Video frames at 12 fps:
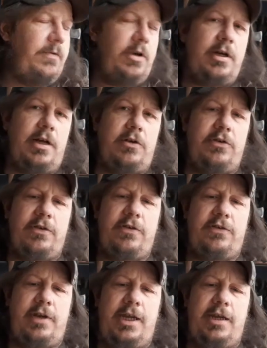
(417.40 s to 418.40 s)
colors of
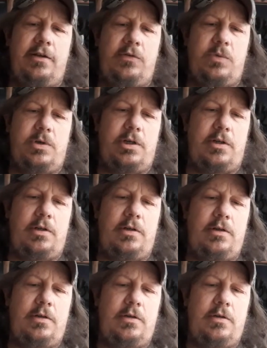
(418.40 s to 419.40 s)
stain as well.
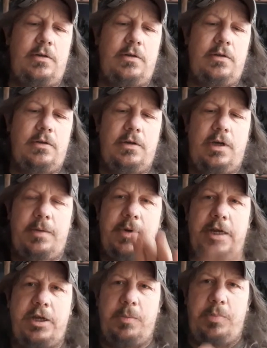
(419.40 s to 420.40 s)
I'm
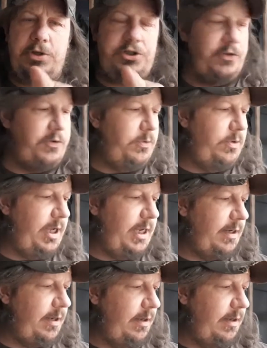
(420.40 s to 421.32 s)
not going to put you through that.